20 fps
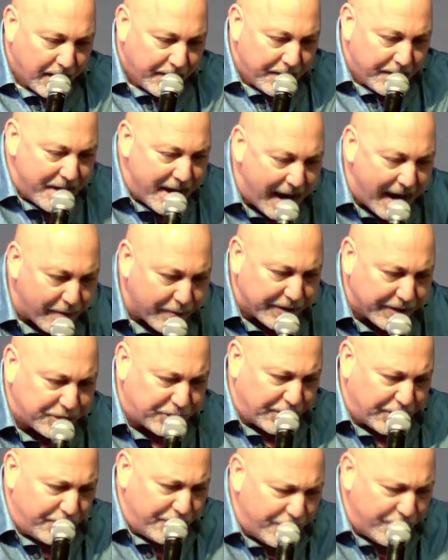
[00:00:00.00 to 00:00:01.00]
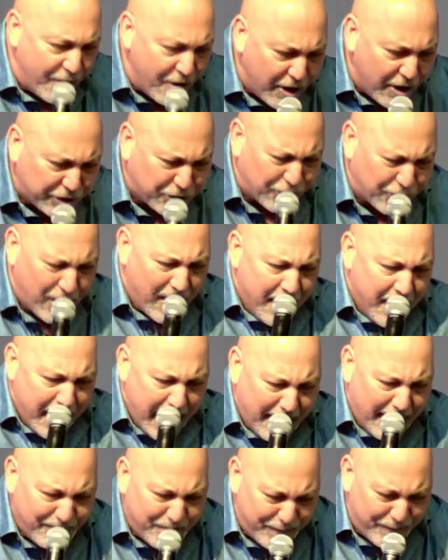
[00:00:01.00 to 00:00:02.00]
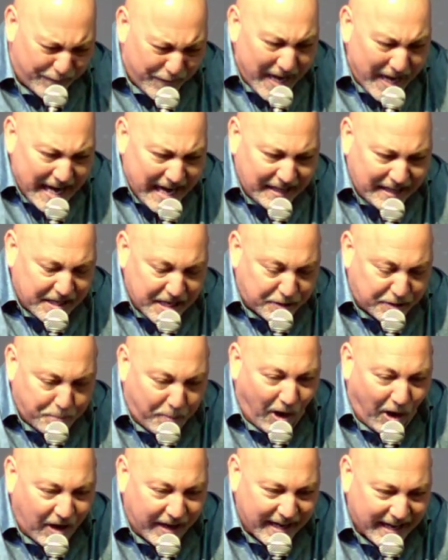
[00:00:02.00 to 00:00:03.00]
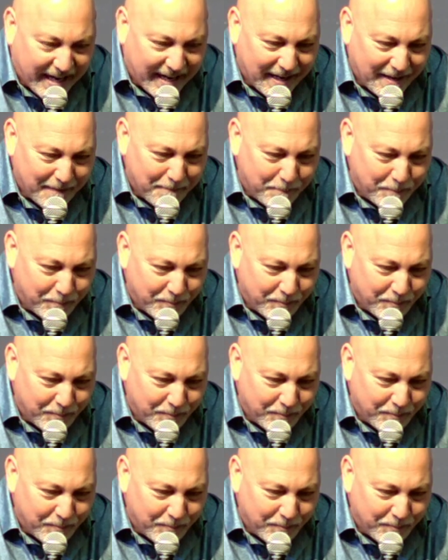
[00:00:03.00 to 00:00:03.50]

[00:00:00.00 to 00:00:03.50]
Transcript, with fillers: nourish and nurture and feed this body